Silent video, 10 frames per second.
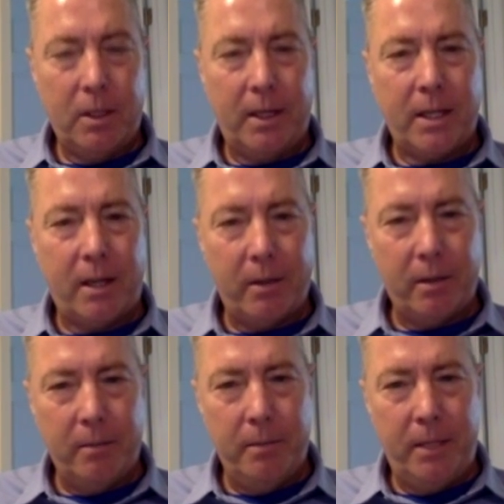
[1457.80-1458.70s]
So that's
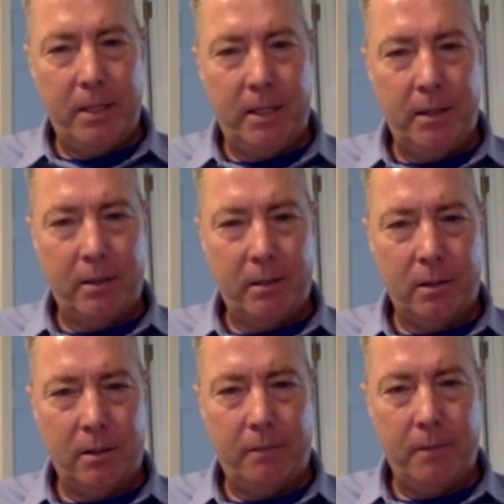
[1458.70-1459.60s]
how they maintain
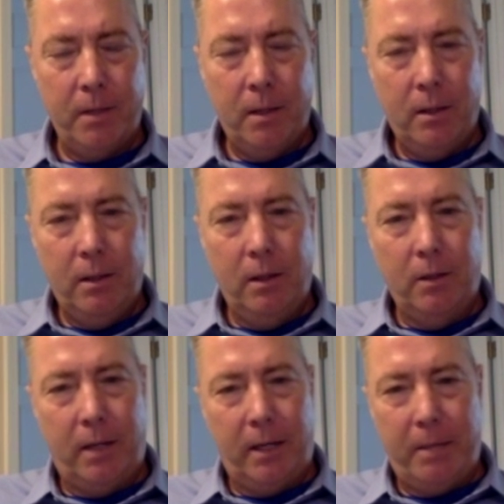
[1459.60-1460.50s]
their their
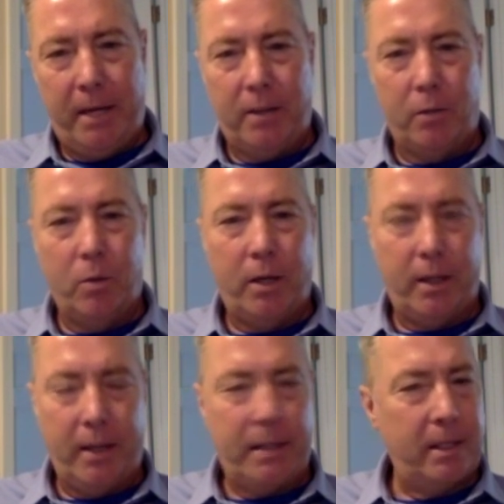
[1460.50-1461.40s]
you know getting back to
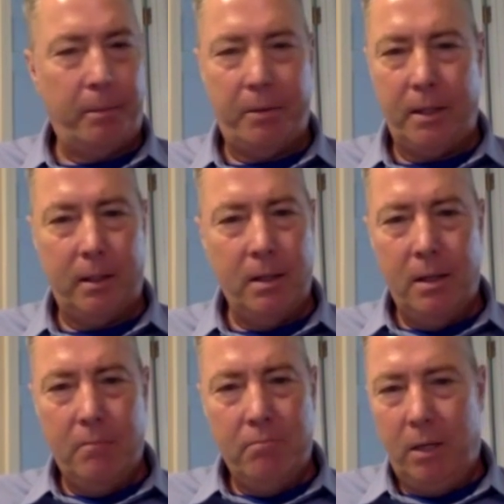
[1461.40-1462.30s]
work and that type of
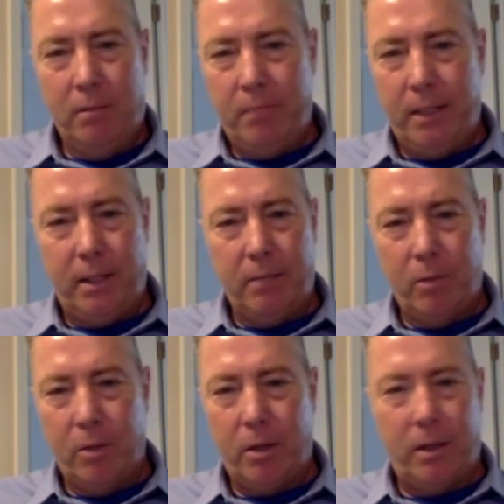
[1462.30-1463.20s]
thing. You know they
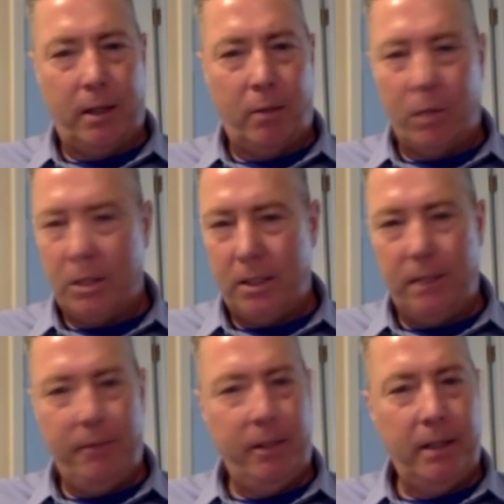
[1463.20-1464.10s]
can work, they could
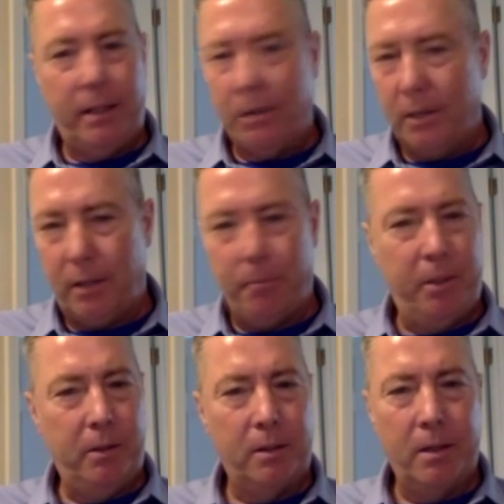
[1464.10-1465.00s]
watch TV, they go on a
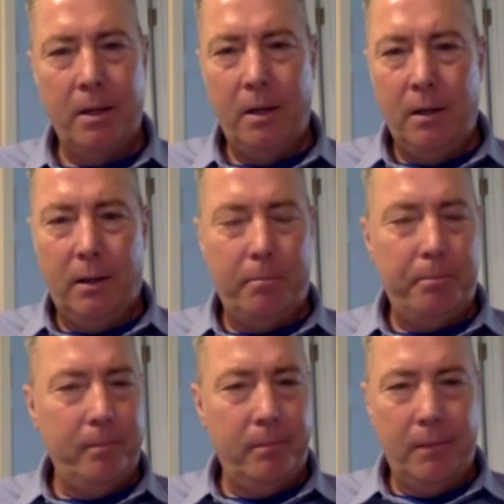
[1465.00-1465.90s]
computer.
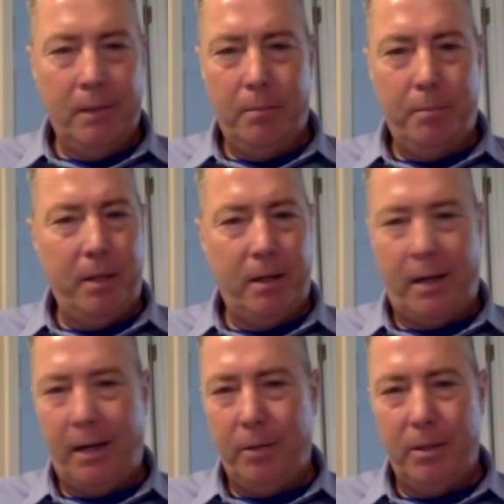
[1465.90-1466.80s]
Uh,
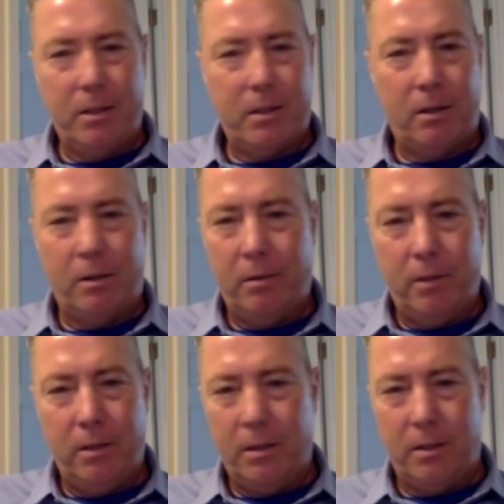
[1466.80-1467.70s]
PRK wouldn't
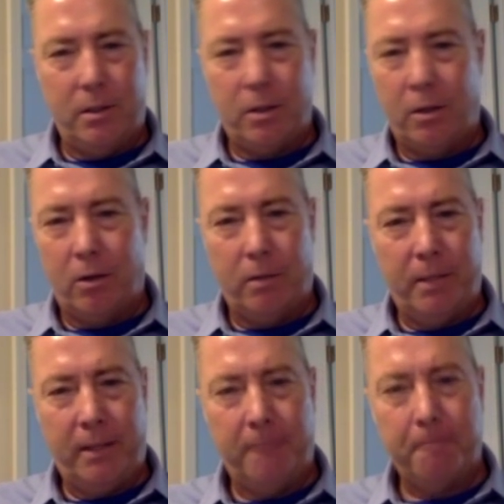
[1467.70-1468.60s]
slow doesn't slowing
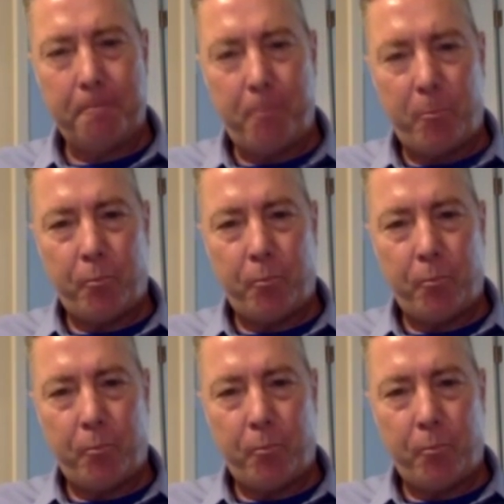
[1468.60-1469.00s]
them down.